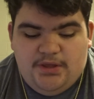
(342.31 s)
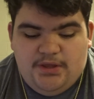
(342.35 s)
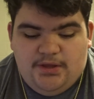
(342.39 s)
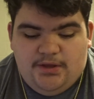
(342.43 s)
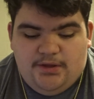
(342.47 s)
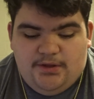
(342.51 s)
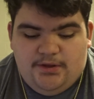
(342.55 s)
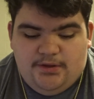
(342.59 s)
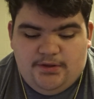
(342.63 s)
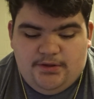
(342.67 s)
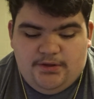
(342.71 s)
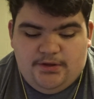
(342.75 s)

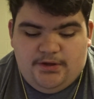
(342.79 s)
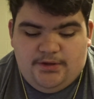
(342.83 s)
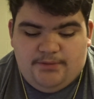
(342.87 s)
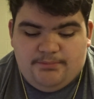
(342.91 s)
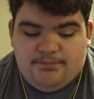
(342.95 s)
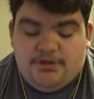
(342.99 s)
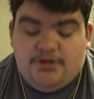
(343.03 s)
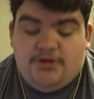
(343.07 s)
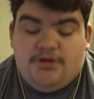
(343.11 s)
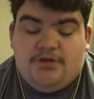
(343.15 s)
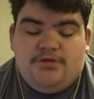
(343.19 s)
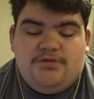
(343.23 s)
Uh,
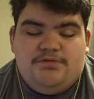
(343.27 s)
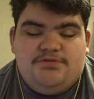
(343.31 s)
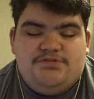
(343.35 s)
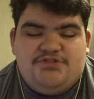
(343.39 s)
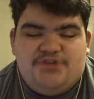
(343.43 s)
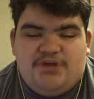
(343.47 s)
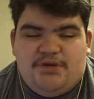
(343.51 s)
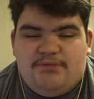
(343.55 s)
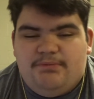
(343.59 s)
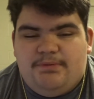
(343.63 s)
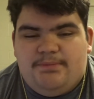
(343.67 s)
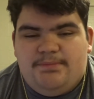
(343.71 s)
I'm gonna
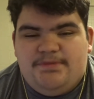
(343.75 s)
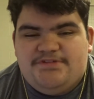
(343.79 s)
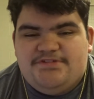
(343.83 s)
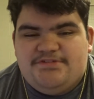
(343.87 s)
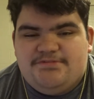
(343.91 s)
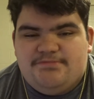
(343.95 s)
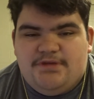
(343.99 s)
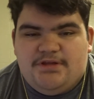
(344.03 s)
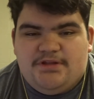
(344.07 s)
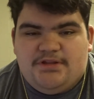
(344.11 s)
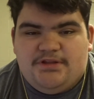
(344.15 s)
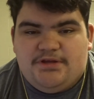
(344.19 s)
try my best
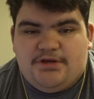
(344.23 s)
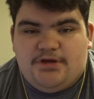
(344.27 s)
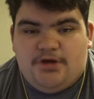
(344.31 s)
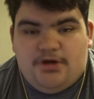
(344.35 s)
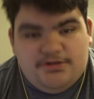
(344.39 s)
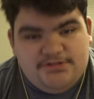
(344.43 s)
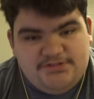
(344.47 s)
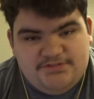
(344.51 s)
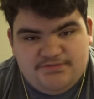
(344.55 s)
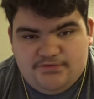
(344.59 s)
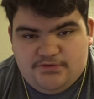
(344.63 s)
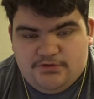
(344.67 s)
to make like
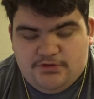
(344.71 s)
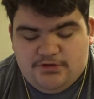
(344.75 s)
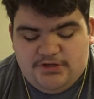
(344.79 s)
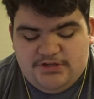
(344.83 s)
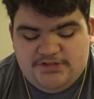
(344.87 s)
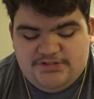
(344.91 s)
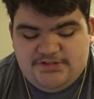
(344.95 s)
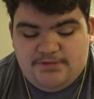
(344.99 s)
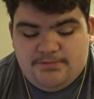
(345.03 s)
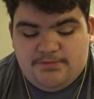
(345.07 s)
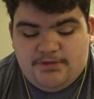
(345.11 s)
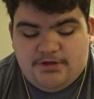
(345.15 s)
content for you
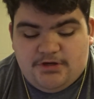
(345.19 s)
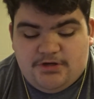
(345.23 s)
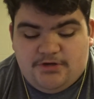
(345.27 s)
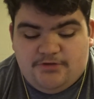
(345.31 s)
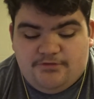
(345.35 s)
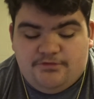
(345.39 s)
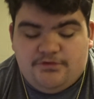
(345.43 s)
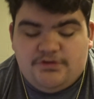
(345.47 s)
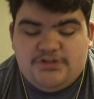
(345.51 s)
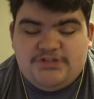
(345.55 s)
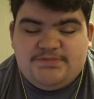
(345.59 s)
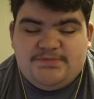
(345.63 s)
guys. I'm not gonna
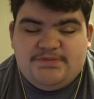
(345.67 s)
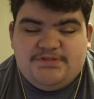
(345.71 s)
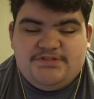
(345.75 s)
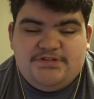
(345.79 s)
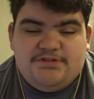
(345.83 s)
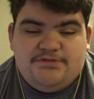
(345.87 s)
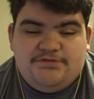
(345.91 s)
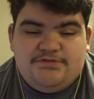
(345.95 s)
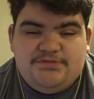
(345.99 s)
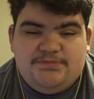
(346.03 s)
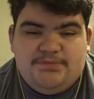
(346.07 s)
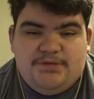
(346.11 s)
force
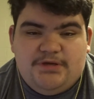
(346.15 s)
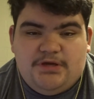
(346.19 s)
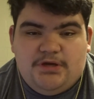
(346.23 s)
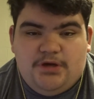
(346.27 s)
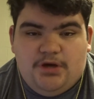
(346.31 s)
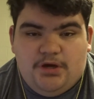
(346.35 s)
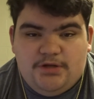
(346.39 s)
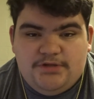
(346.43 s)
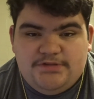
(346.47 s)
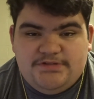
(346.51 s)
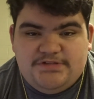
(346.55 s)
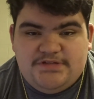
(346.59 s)
myself to make
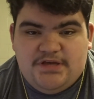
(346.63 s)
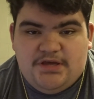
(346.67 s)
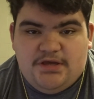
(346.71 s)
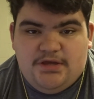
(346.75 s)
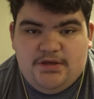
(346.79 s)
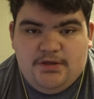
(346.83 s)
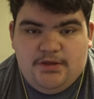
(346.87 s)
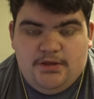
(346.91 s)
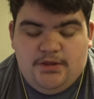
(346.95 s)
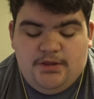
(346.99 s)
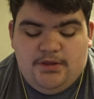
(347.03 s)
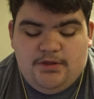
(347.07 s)
content.